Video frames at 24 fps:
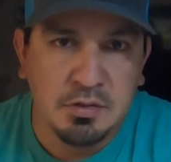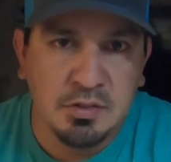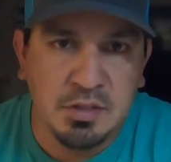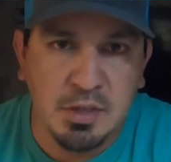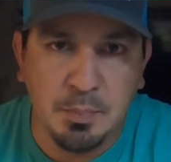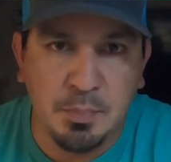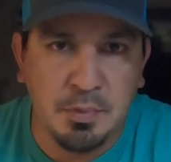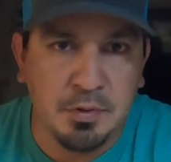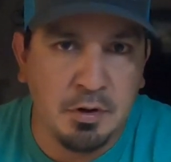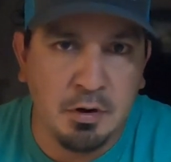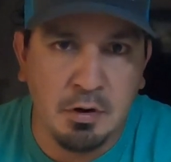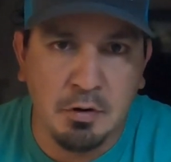
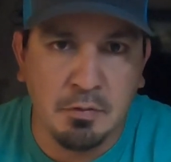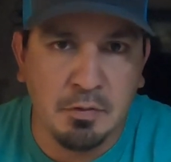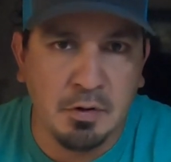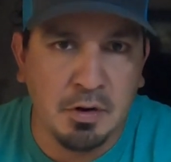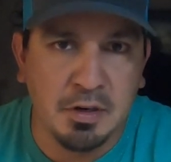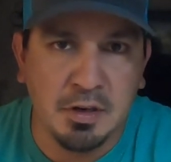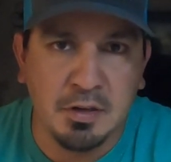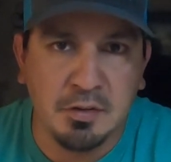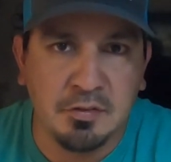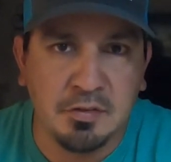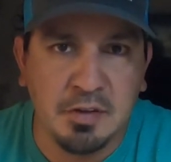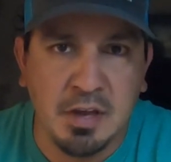tip it over
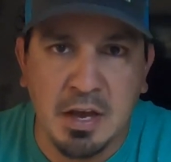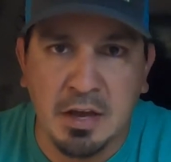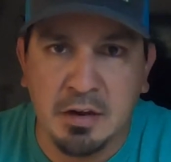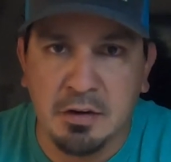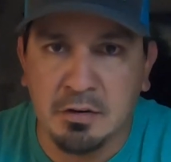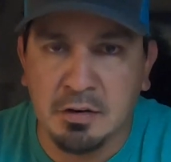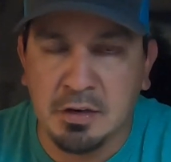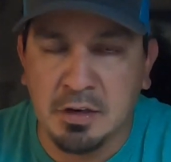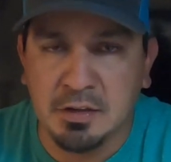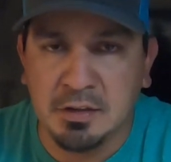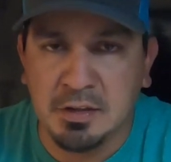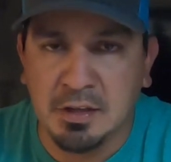on its side
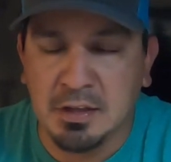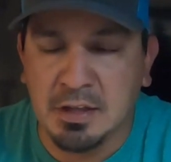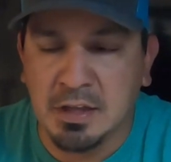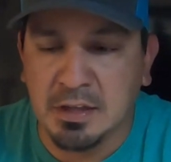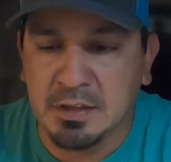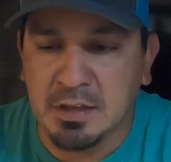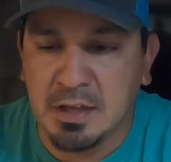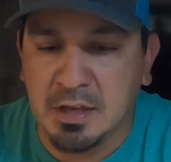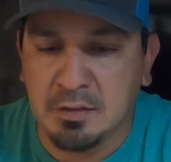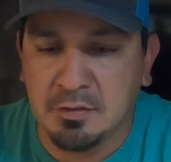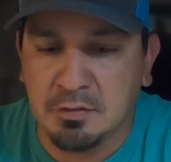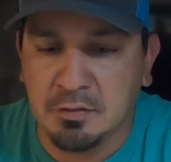or anything
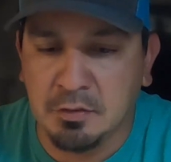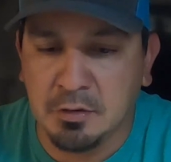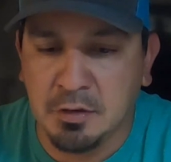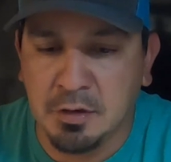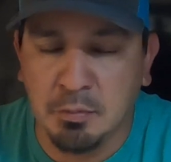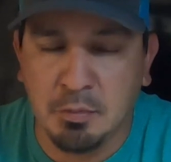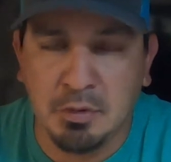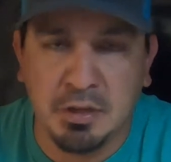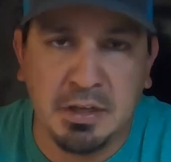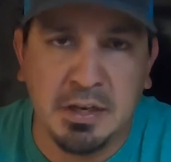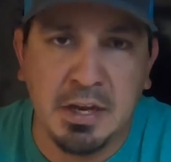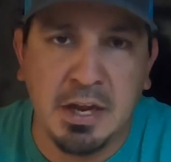like that. So
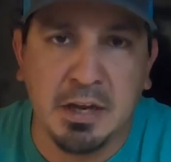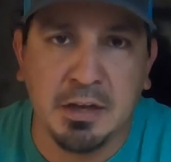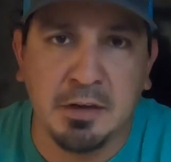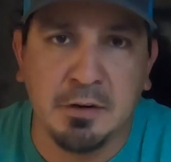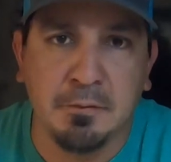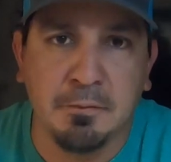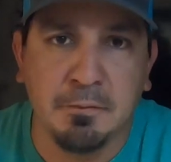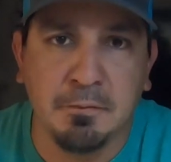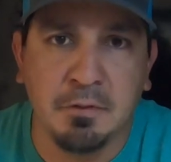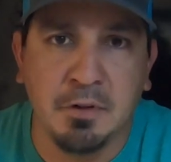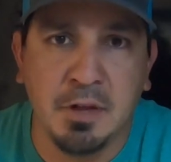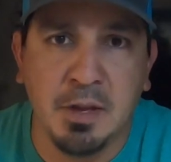you're really not
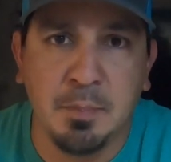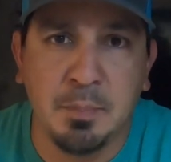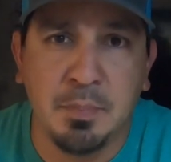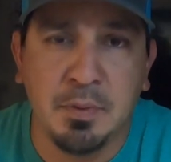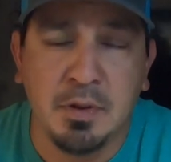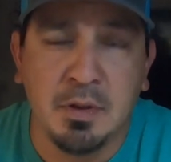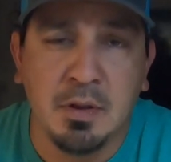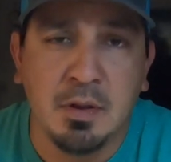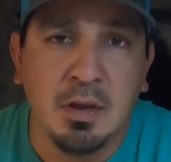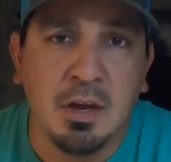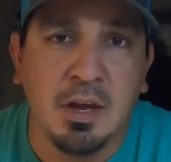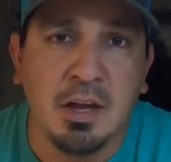going to
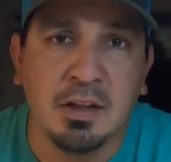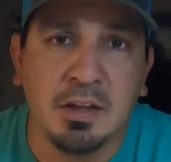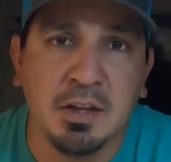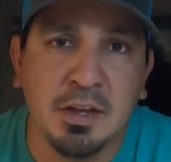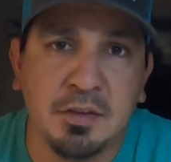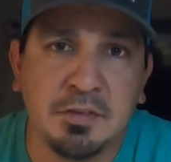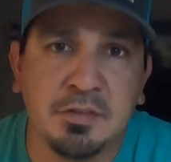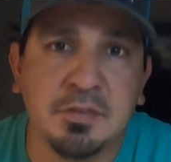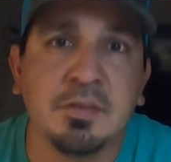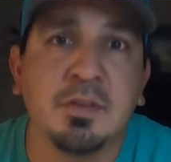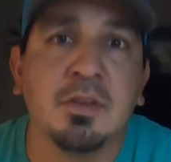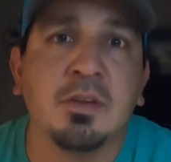flip
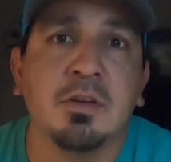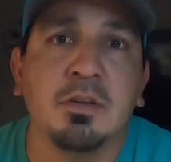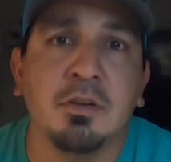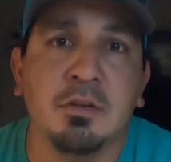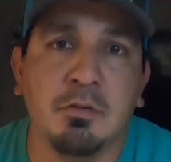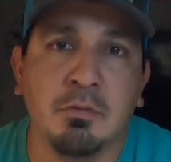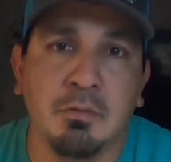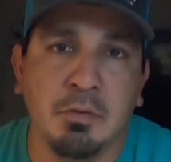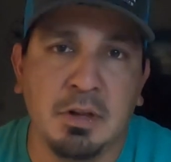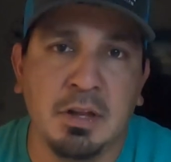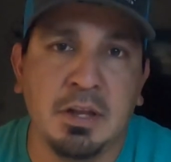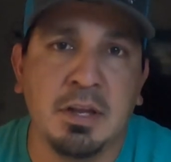unless
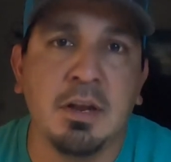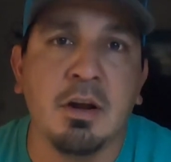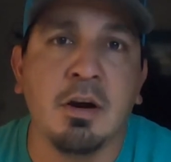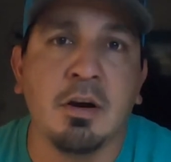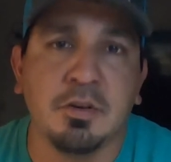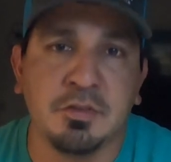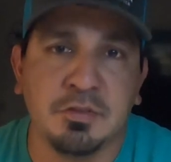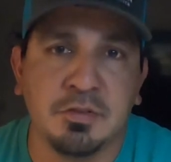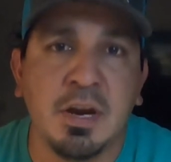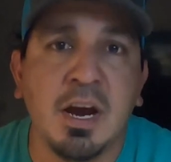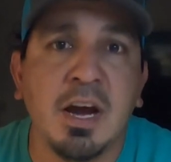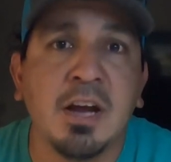you really
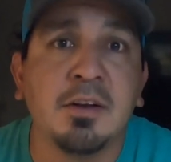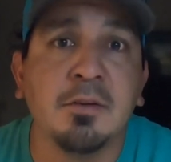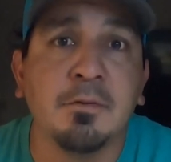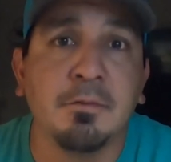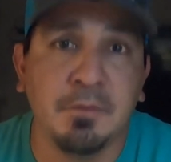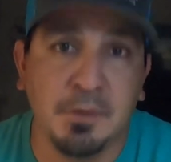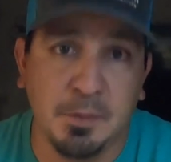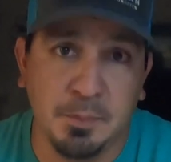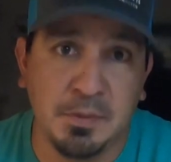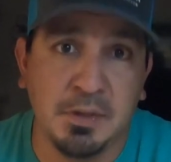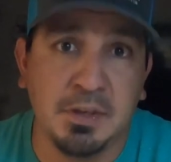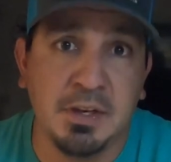are trying to
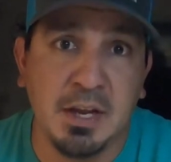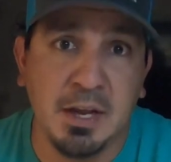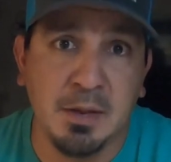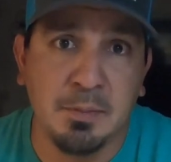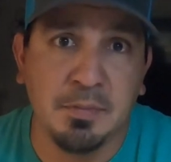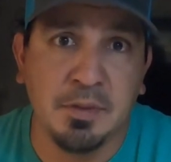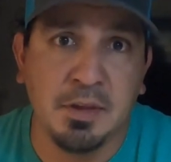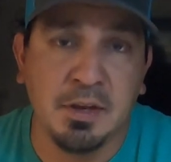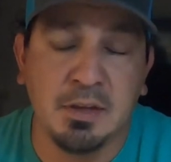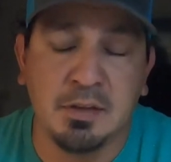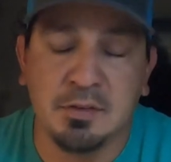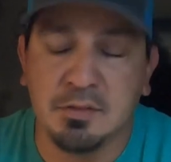flip the
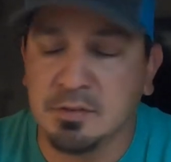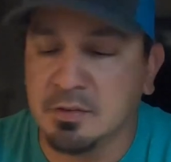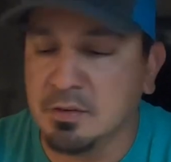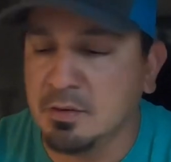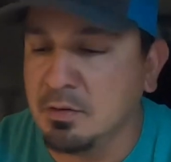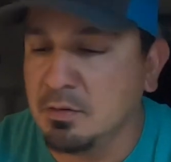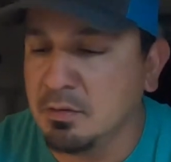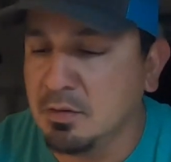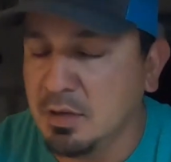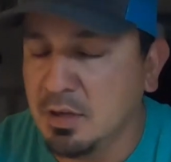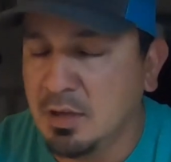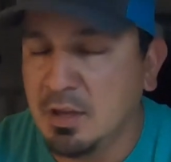damn thing.
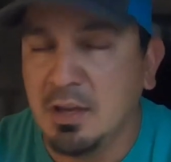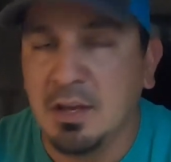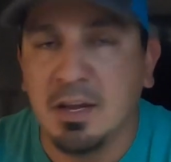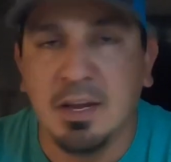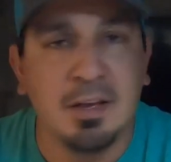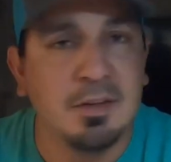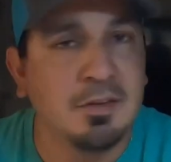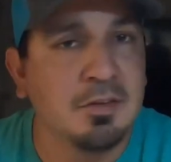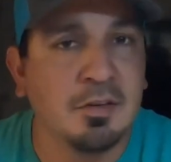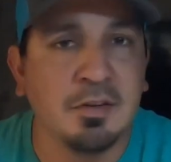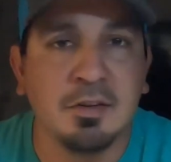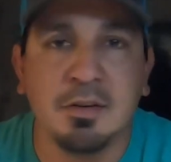So
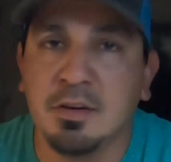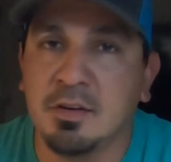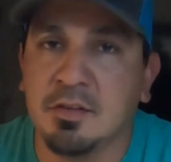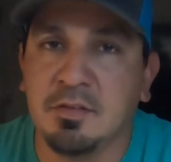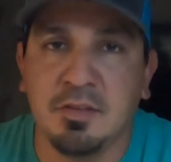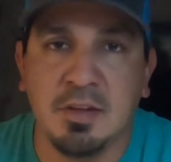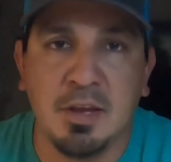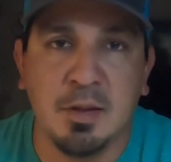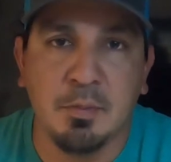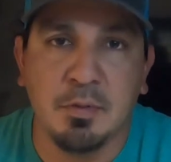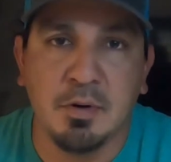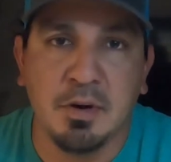it's a good
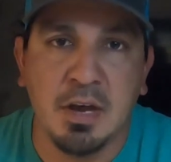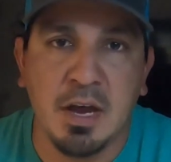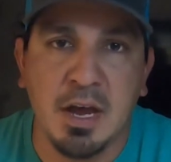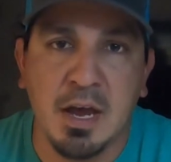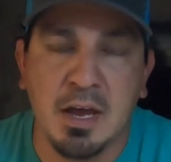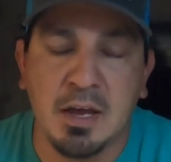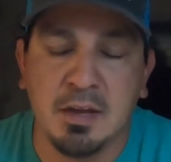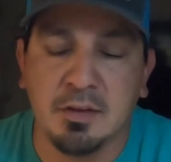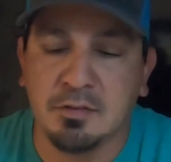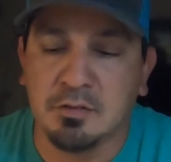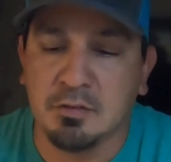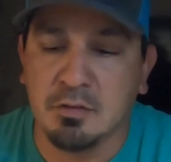stable
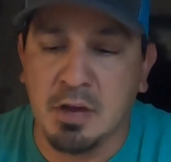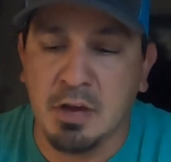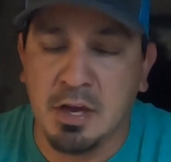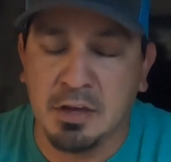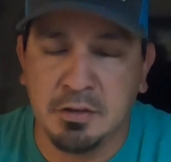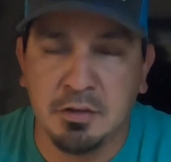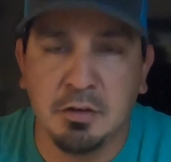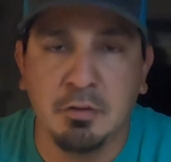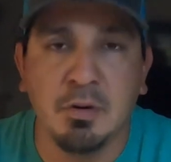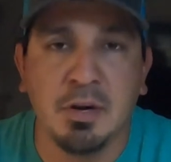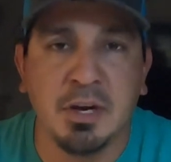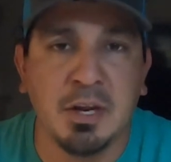kayak. So I
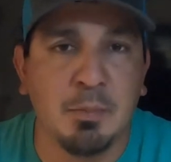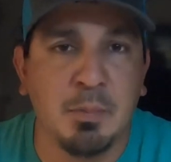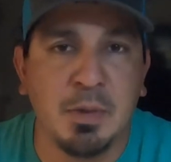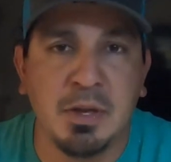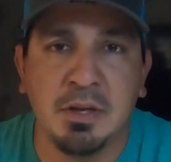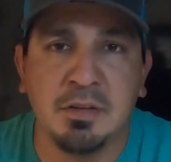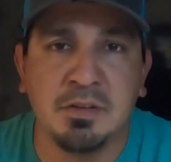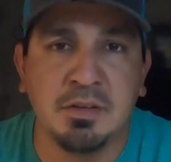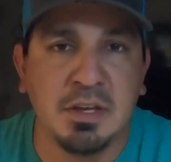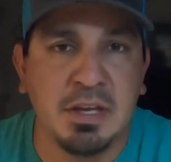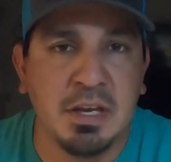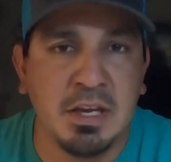do
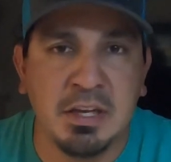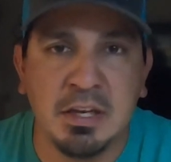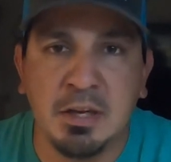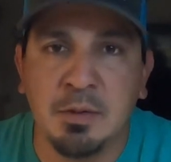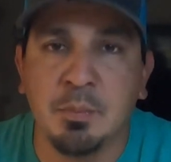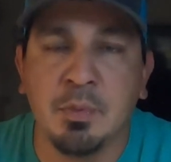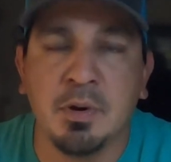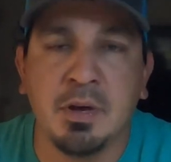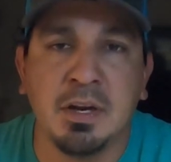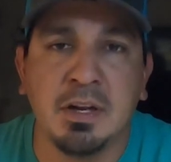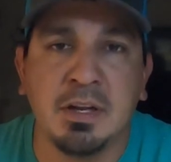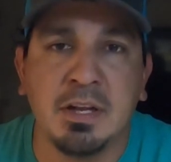recommend it to
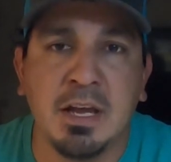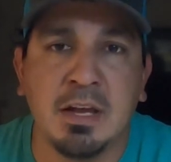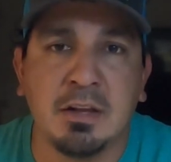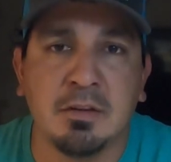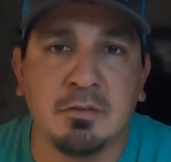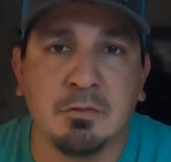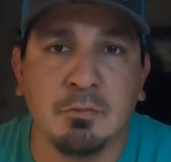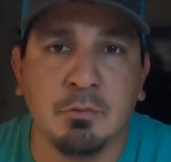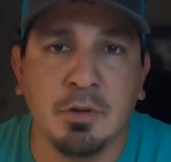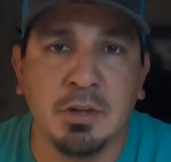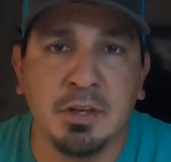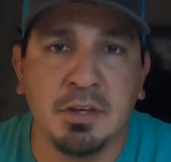anybody
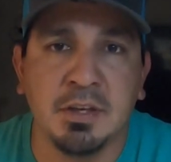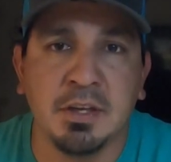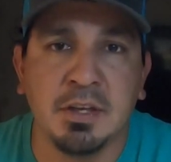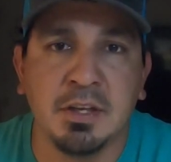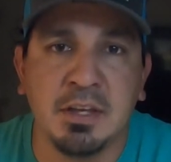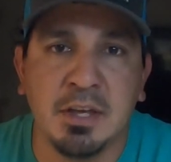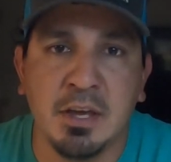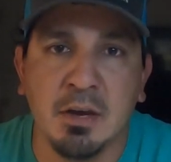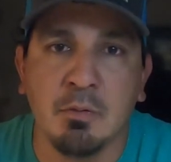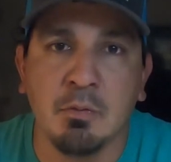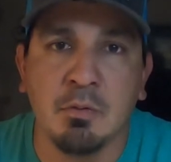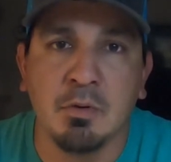that's willing to
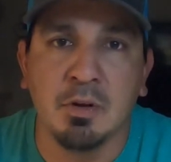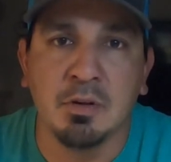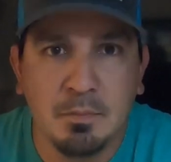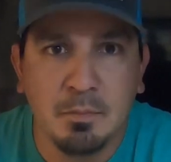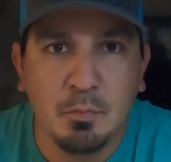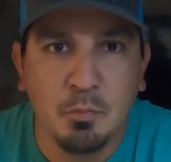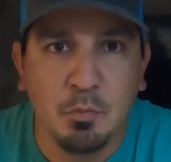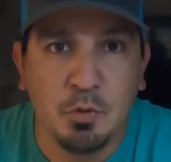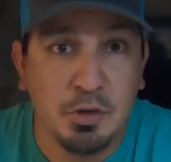get one.